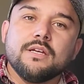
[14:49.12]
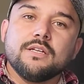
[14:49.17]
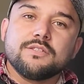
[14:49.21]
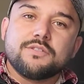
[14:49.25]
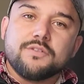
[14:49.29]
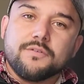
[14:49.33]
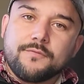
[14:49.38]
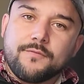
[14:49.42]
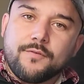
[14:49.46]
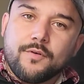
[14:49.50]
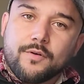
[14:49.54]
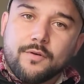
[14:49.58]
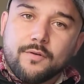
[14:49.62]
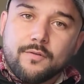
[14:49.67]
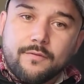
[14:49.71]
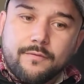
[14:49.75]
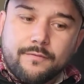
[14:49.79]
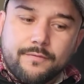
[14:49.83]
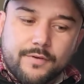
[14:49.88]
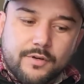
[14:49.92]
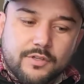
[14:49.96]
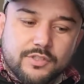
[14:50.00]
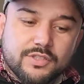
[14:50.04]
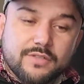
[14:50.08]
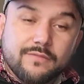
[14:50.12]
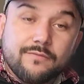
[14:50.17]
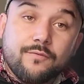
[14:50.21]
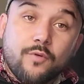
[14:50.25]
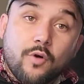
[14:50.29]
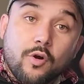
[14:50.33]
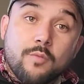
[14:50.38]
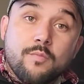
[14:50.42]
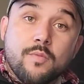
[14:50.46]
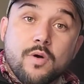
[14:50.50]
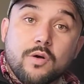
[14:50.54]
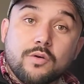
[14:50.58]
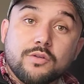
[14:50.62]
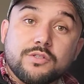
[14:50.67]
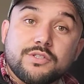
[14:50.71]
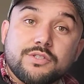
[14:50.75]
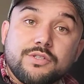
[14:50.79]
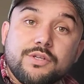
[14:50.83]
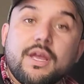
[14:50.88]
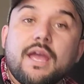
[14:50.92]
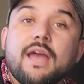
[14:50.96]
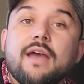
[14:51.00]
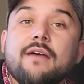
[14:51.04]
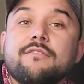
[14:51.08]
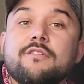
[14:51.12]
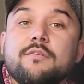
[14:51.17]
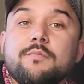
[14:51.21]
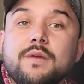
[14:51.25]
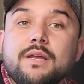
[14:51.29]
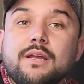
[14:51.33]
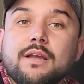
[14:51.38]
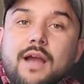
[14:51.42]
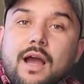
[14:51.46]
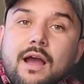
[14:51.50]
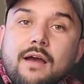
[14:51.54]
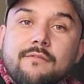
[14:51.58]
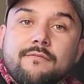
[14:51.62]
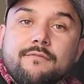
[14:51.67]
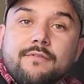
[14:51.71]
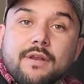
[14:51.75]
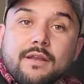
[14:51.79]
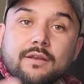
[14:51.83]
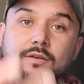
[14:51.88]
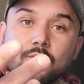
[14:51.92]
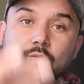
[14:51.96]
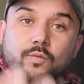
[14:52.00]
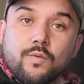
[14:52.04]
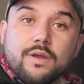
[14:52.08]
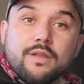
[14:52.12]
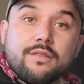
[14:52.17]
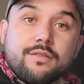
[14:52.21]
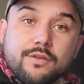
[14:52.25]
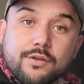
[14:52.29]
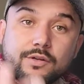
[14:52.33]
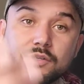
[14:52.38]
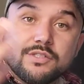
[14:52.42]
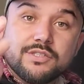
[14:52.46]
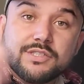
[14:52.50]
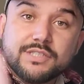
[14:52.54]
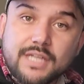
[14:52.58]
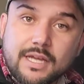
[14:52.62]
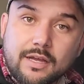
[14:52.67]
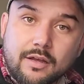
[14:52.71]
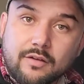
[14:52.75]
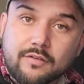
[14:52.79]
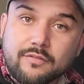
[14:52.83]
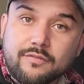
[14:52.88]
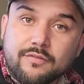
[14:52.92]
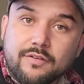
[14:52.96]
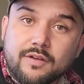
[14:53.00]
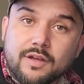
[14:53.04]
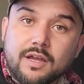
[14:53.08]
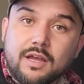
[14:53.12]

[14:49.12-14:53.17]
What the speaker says: So first and foremost, you have to be confident with yourself.